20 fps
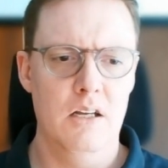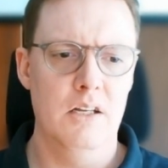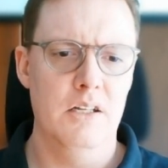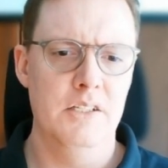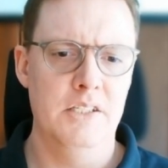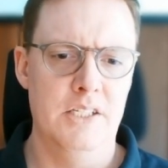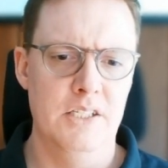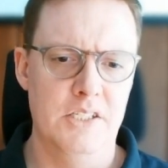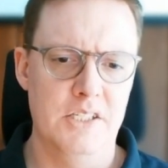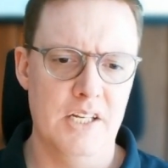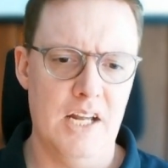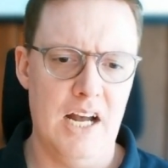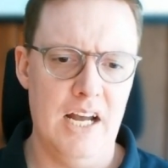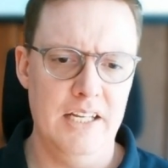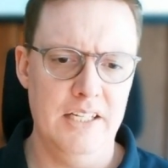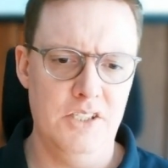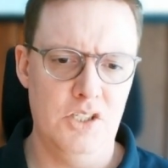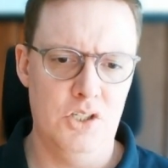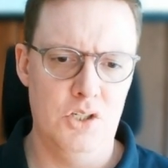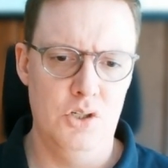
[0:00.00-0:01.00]

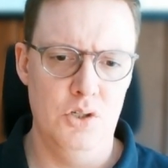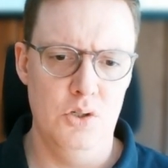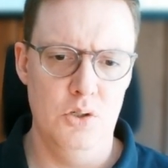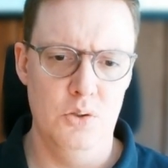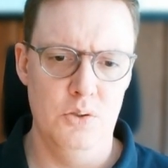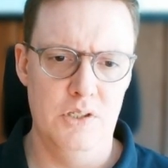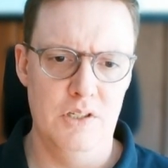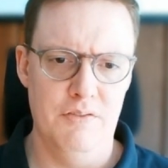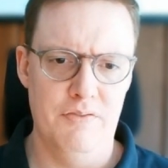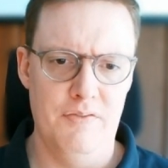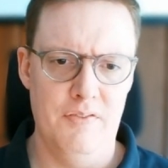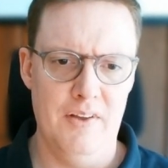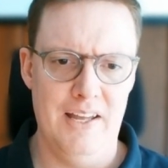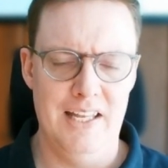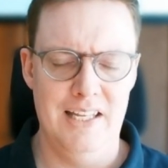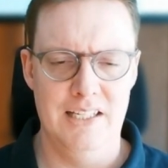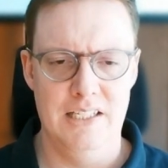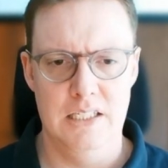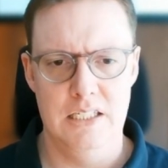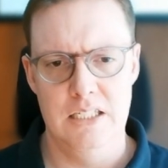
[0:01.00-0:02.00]
decides to
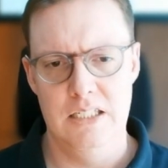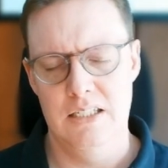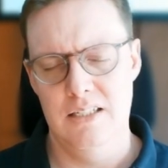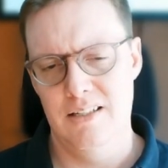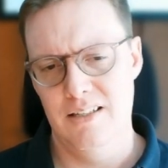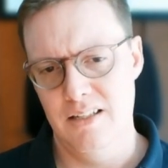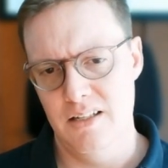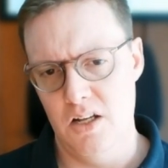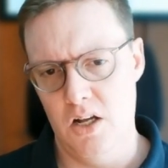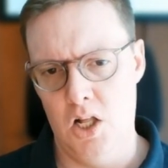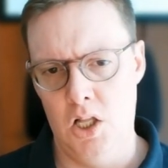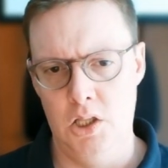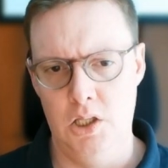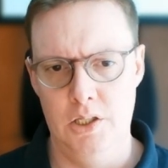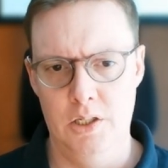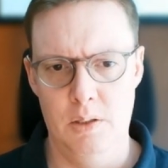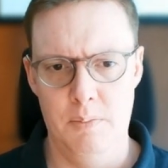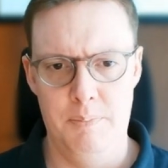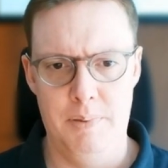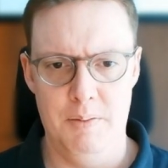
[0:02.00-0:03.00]
defend a
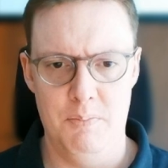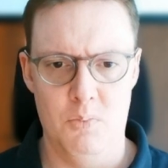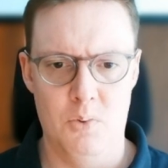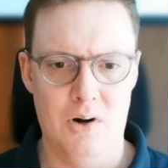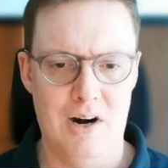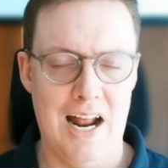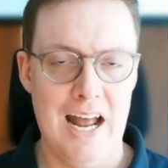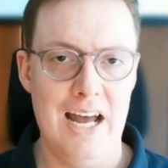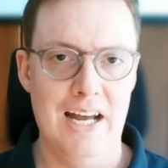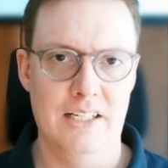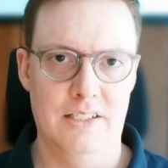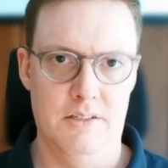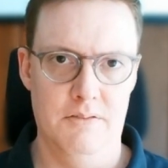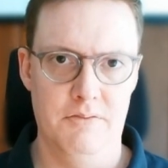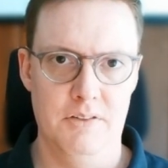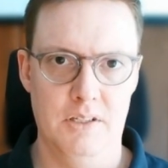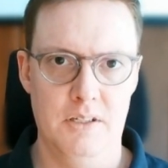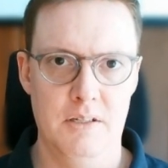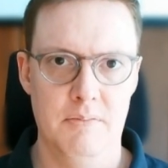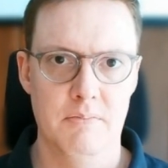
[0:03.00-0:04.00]
little bit more
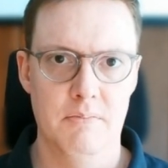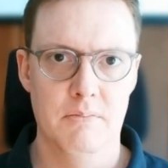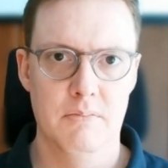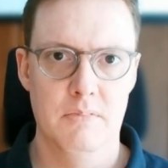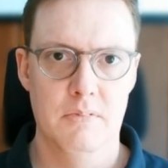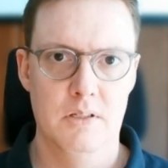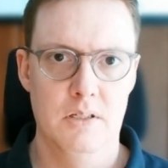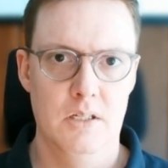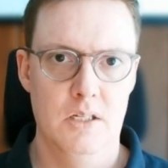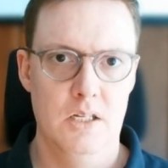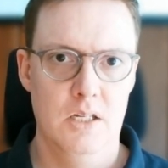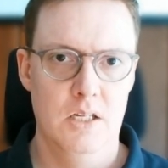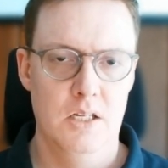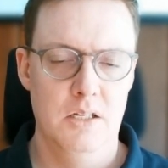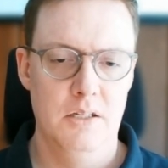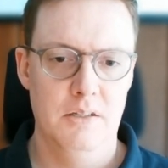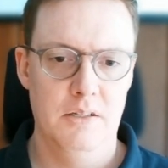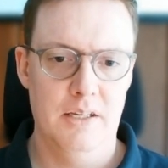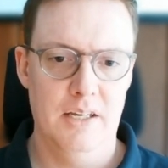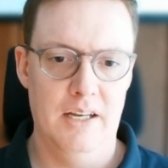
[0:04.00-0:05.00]
actively.
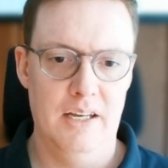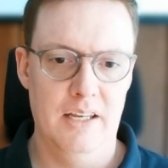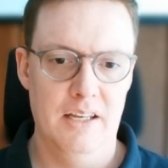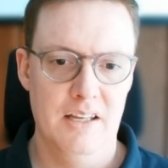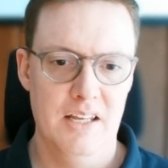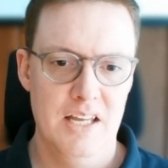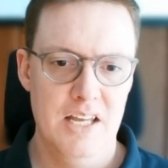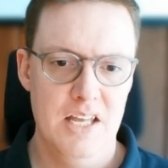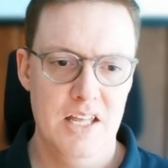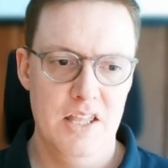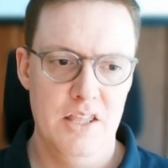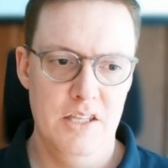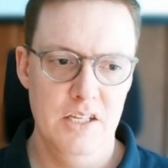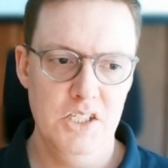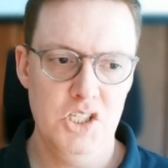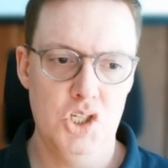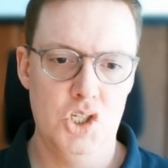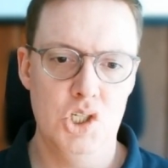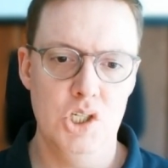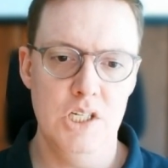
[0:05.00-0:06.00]
Okay,
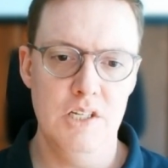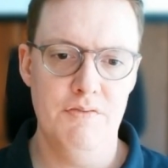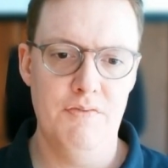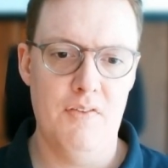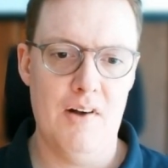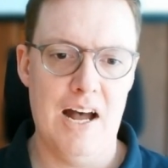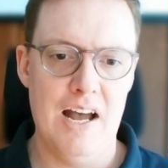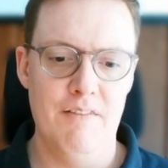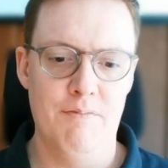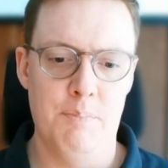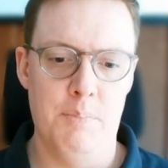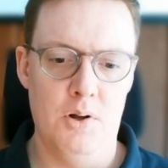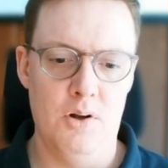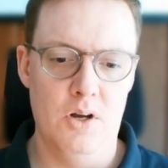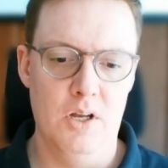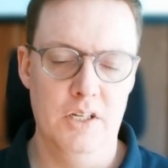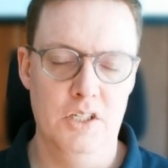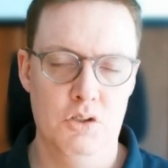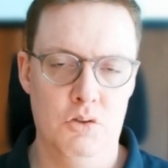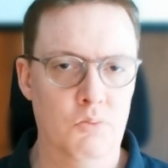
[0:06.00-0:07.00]
this g5
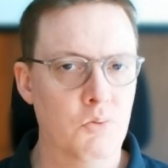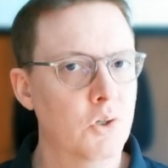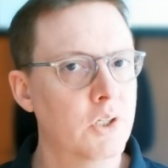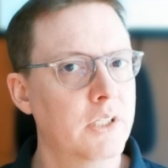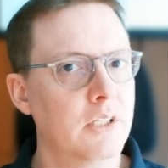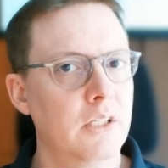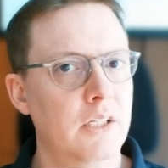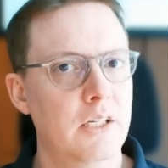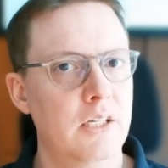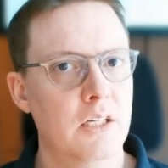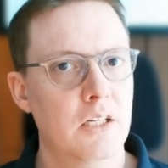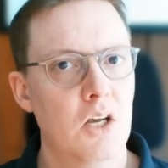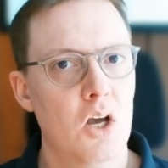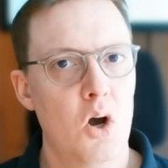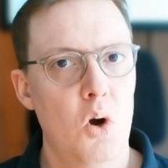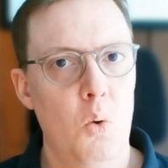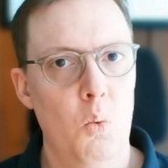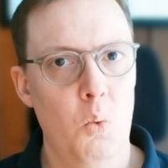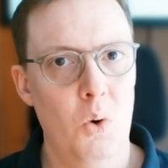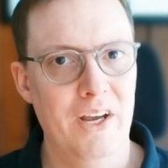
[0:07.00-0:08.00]
pawn is really
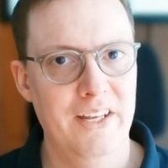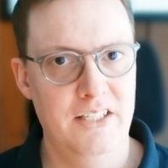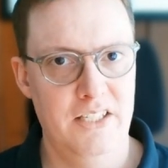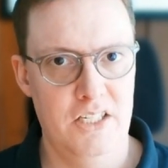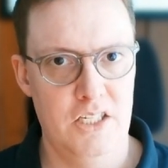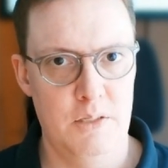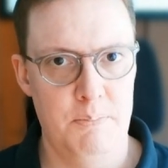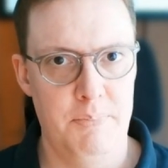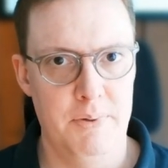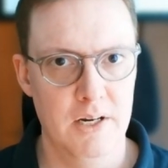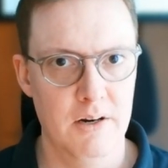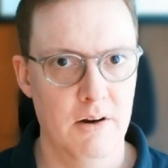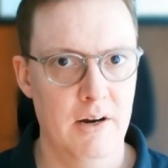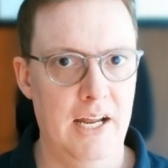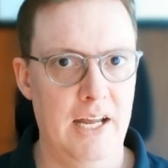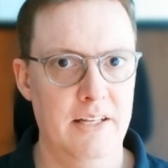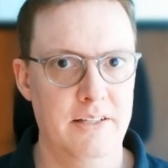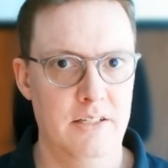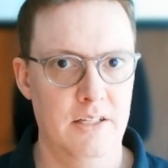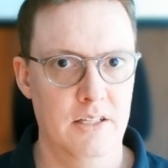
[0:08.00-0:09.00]
white's
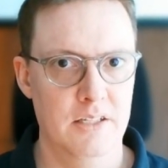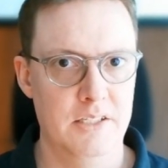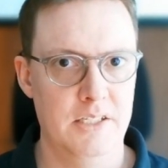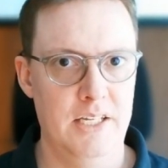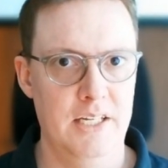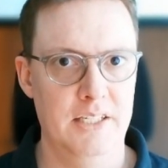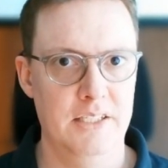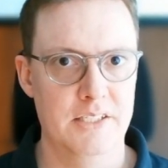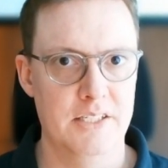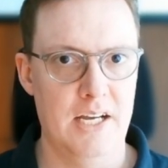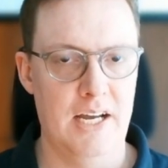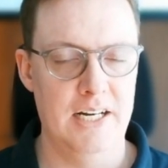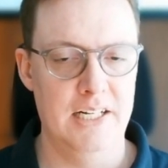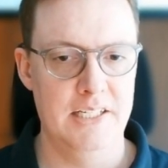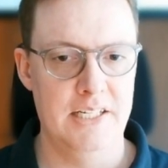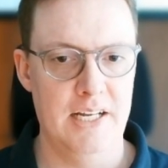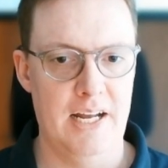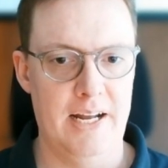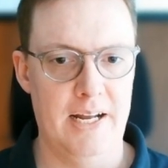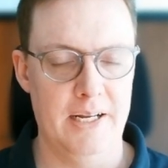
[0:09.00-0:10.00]
spearhead to this kingside
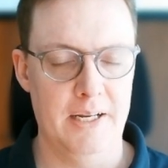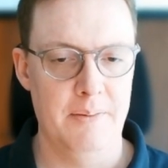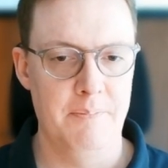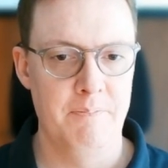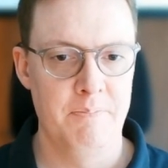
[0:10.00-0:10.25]
attack.